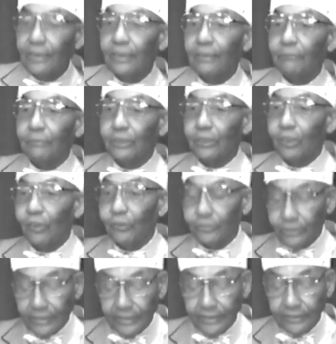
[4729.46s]

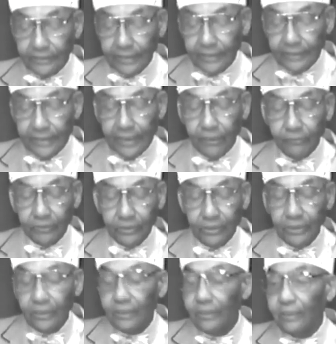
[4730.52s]
because he is a devil.
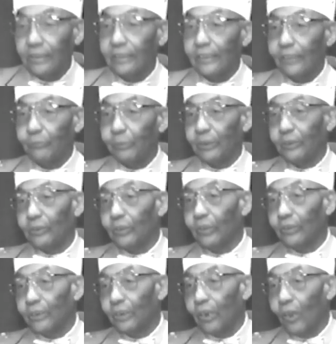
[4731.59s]
He has been
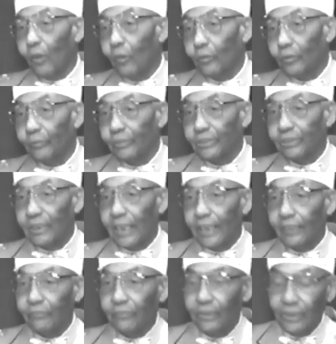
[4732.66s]
doing it all of his
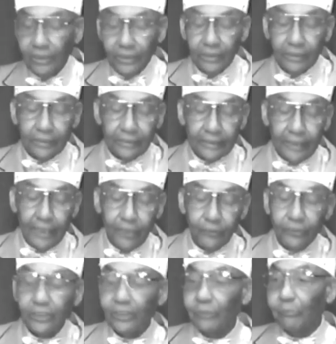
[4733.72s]
life. Now
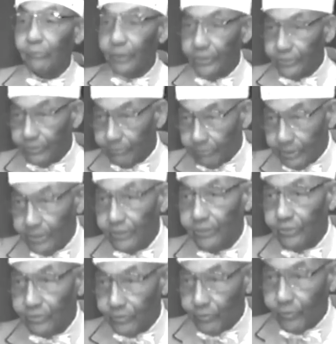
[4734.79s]
he must be
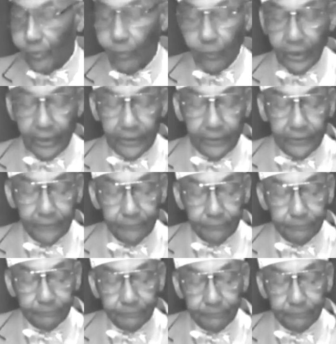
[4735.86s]
destroyed. That's right,